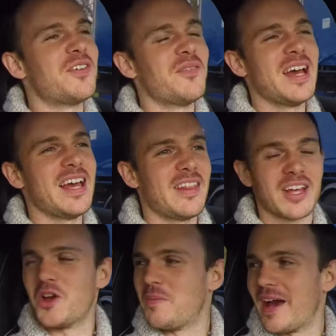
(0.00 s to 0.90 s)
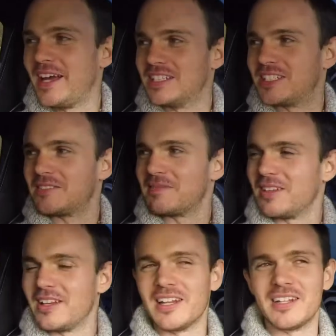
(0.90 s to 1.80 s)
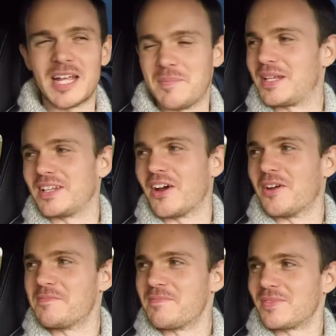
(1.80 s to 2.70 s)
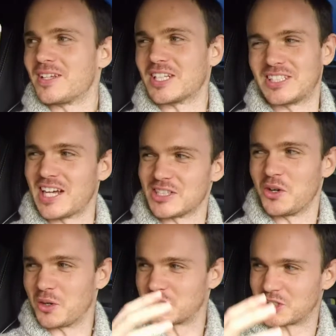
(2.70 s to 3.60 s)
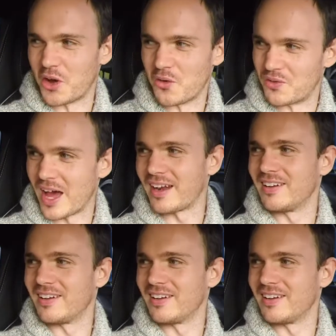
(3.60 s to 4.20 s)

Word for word: For me, the coupe is tempting, though, because it does look so fat.